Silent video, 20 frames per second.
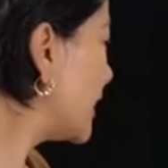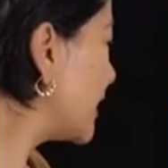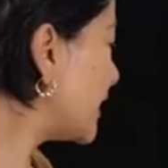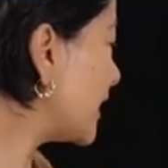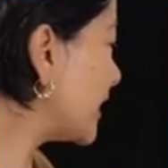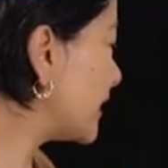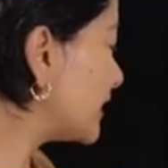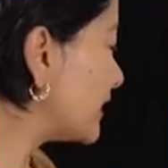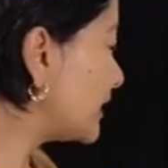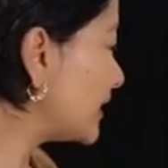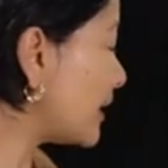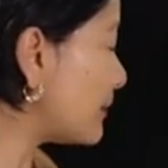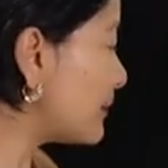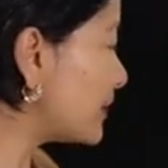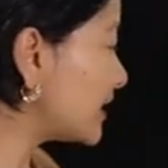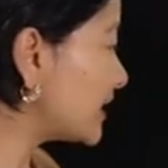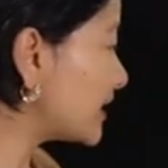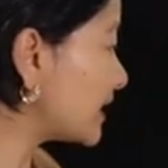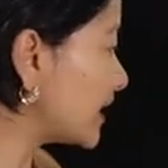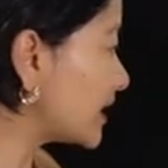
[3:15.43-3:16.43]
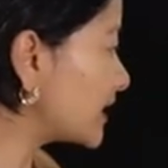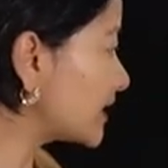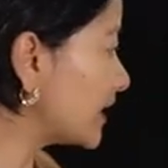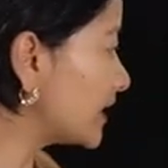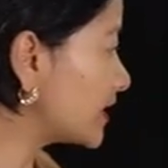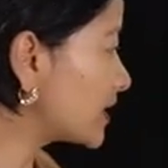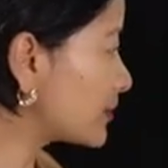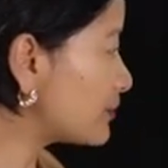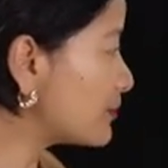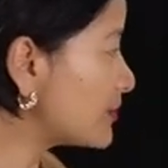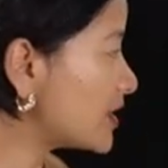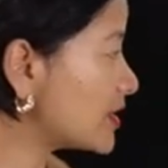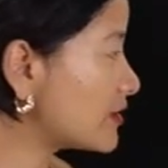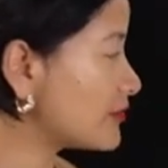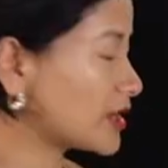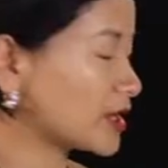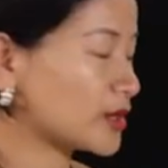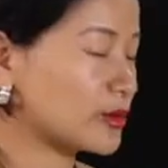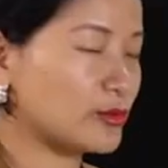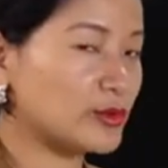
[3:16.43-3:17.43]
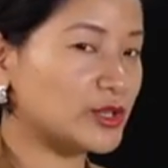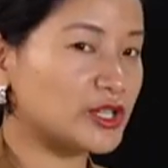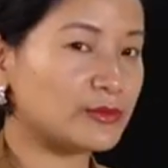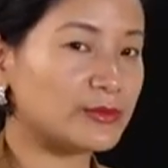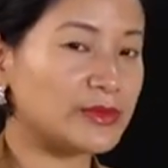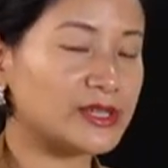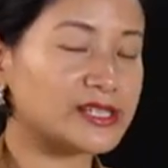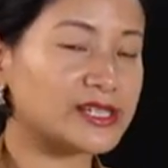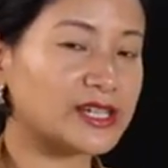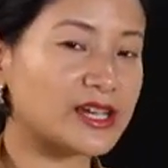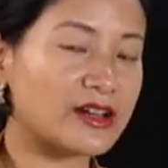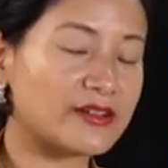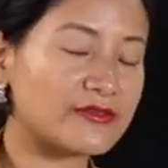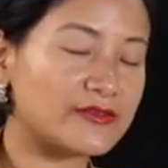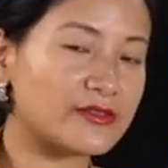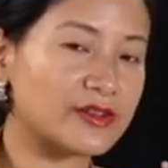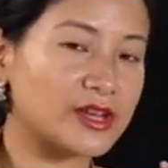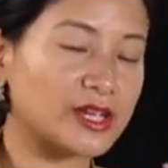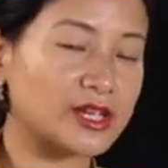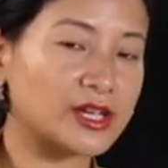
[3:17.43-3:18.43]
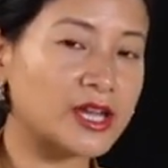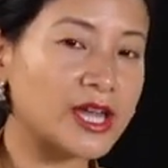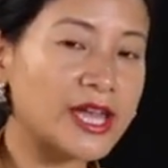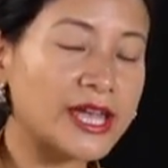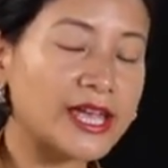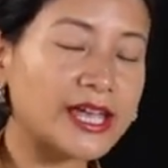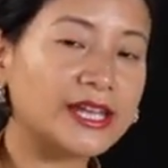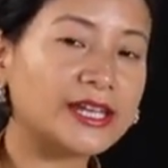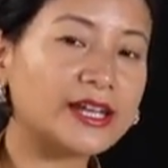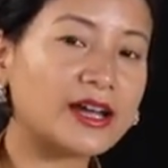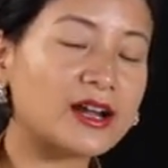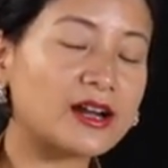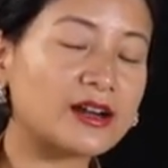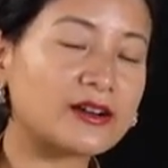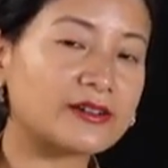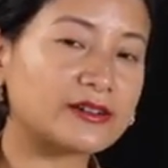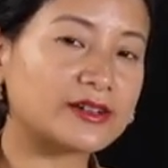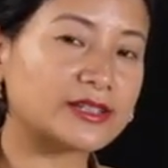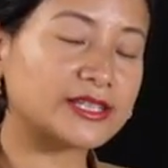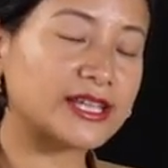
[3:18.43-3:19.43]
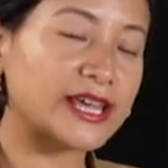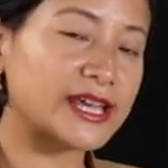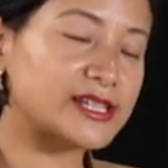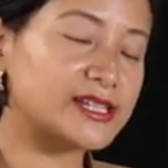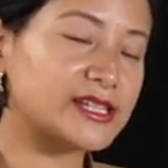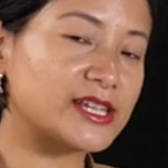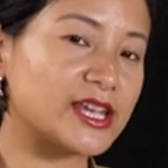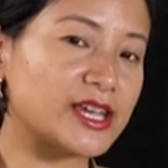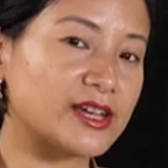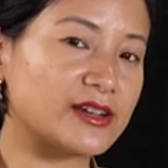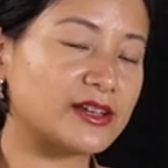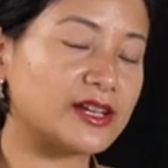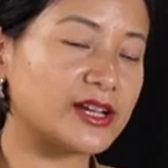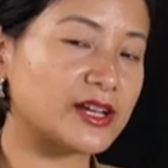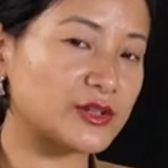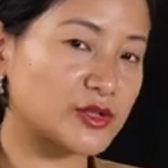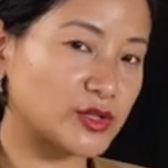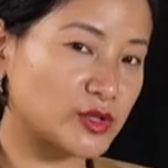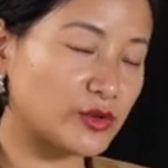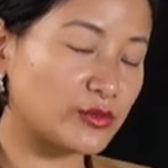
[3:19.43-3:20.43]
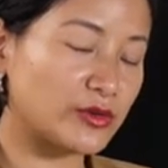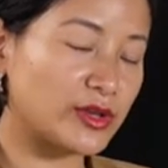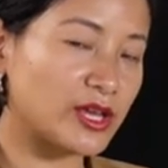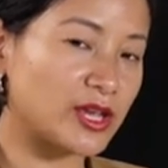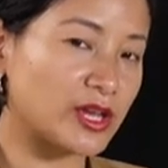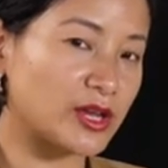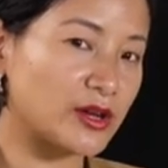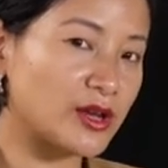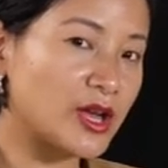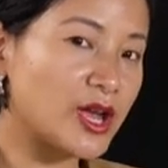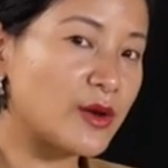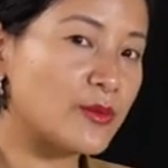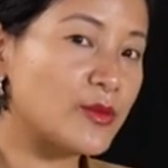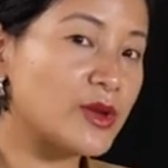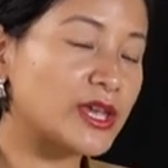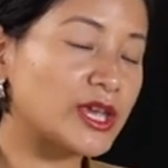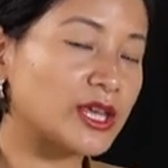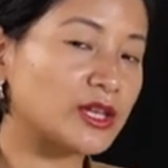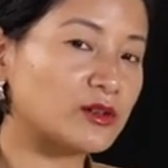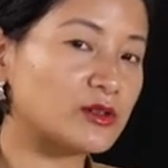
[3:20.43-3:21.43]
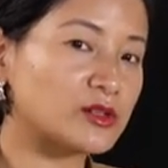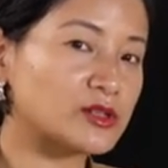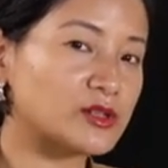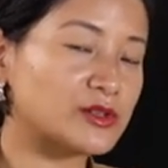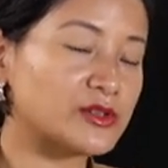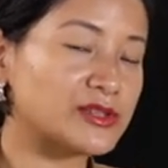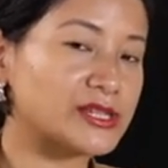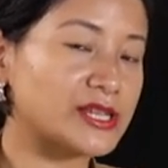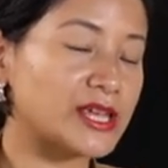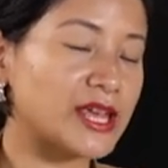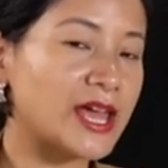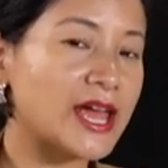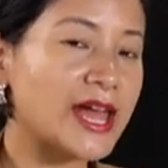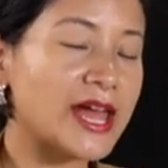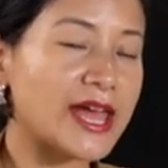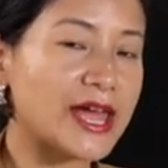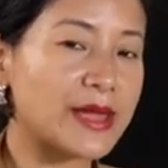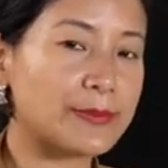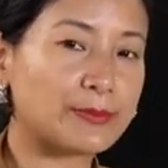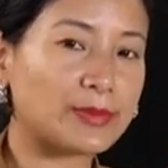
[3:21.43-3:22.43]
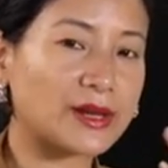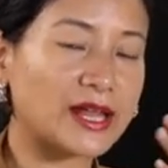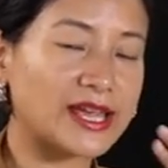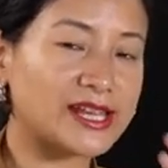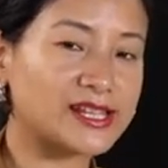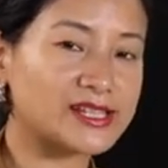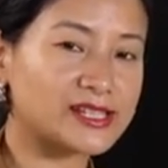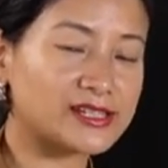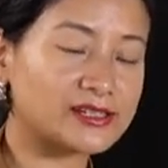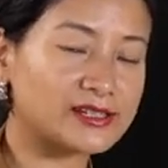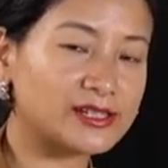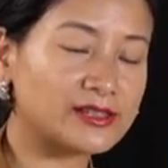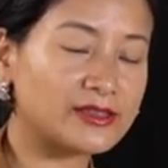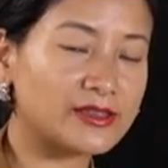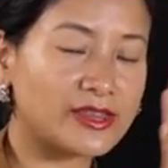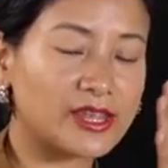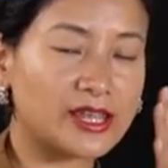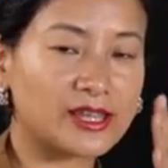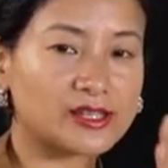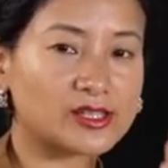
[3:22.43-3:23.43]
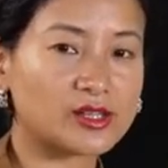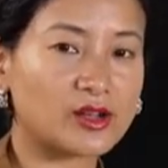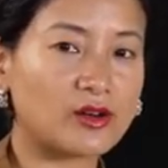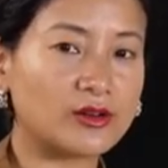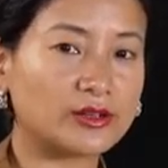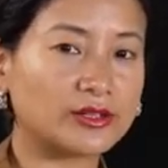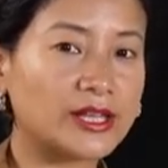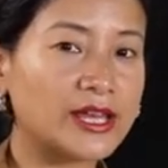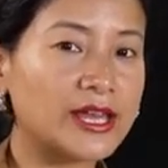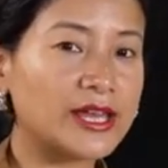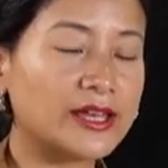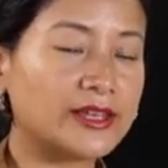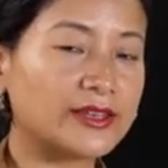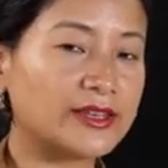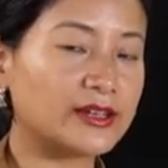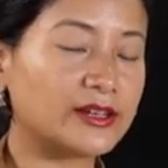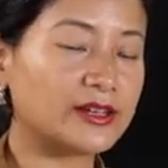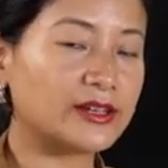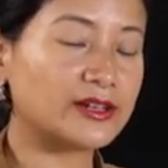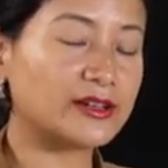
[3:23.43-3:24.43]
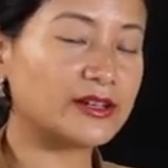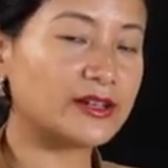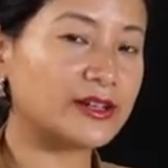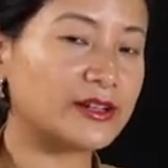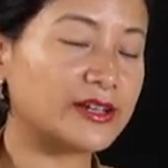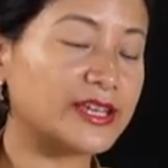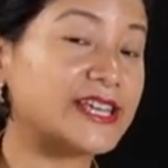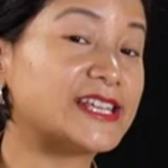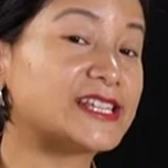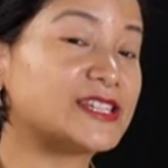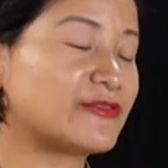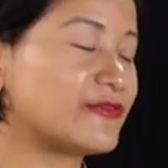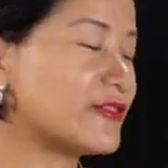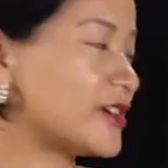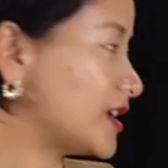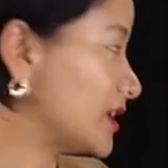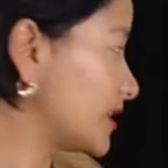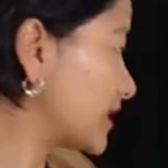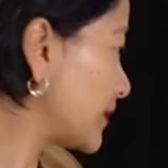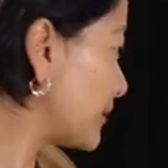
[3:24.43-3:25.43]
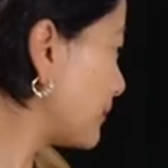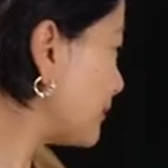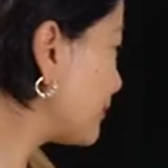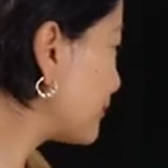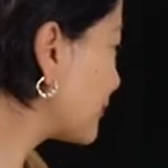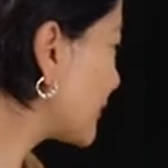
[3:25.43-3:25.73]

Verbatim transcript: Then number six, smearing, which means covering. In our text here, in our story here, we can also say applying certain things on the, uh, his face.